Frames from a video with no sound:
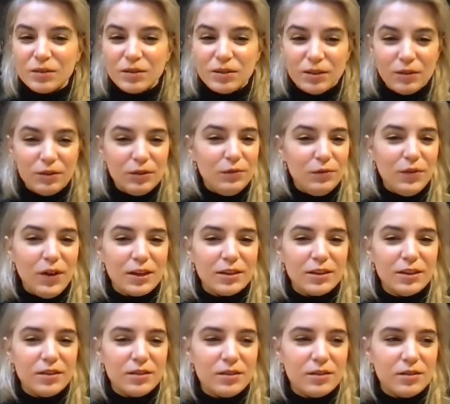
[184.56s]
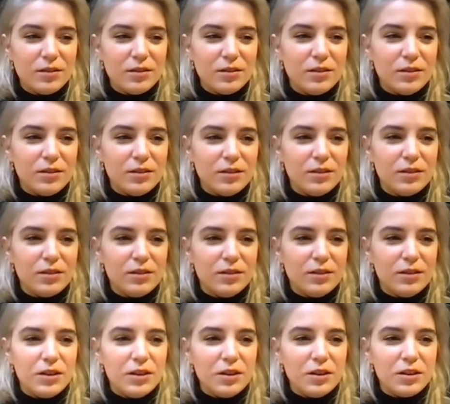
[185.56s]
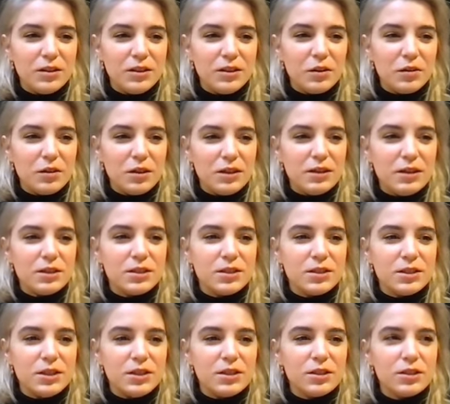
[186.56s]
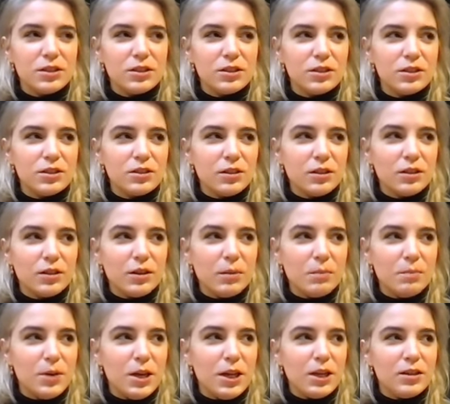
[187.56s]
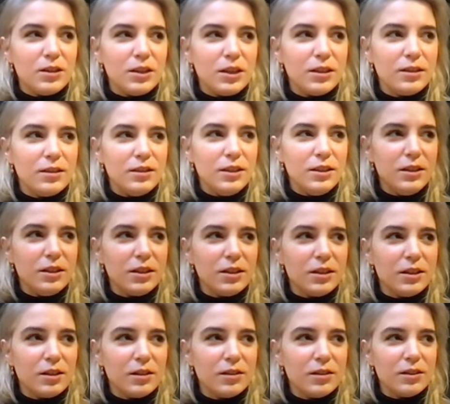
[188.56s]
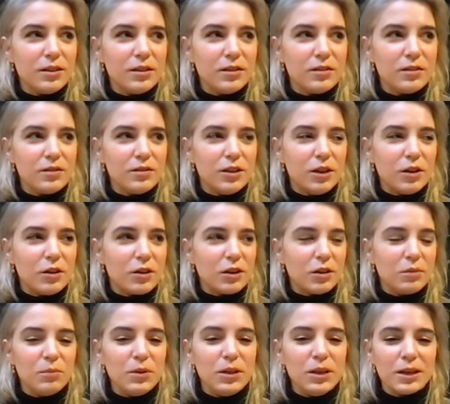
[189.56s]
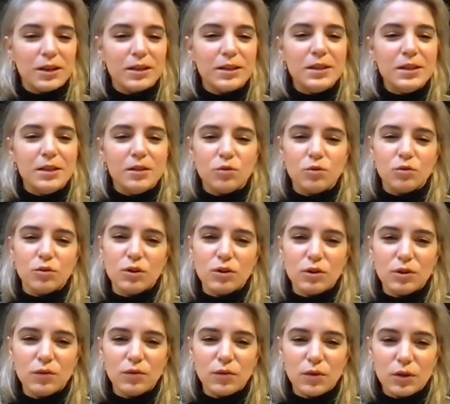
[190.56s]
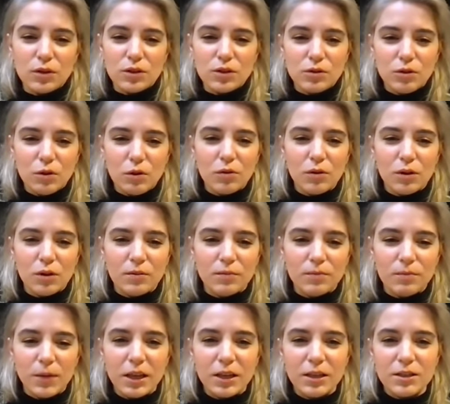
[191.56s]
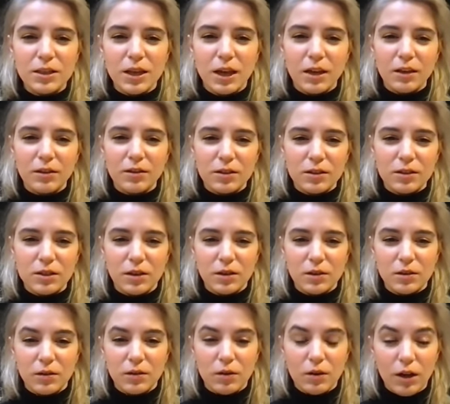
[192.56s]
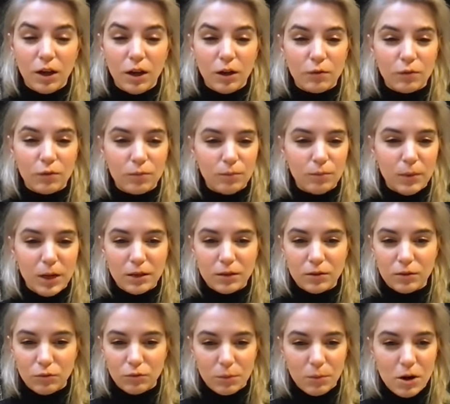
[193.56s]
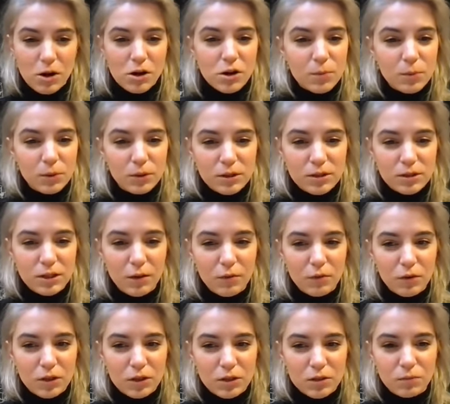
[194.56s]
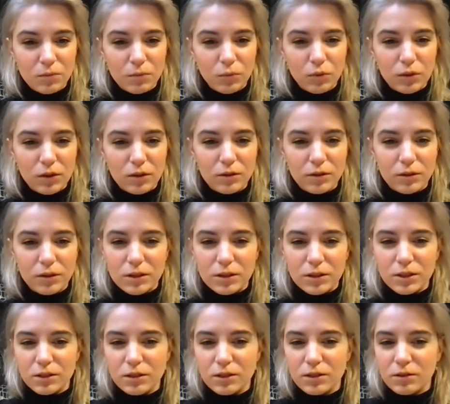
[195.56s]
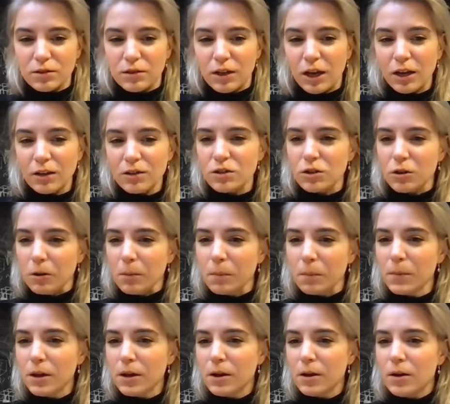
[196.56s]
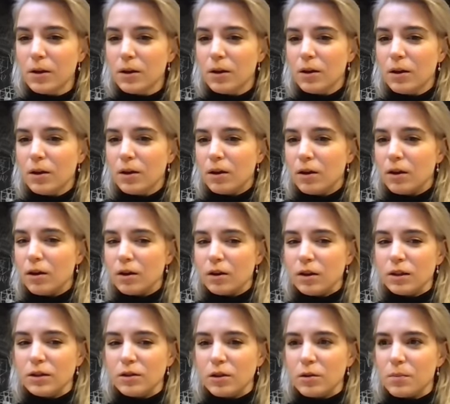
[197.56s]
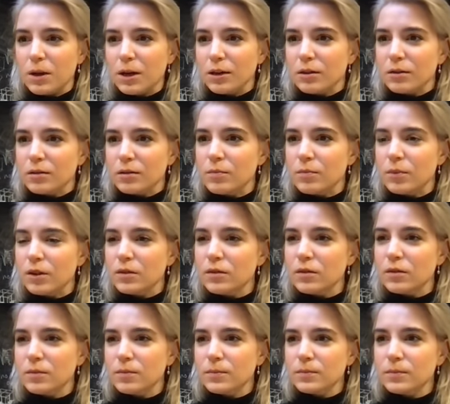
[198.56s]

The, the fact that there is this embedded idea that there can be a key to the universe, no? And many scientists ha- have made remarkable discoveries with this axiom uh, in their mind. But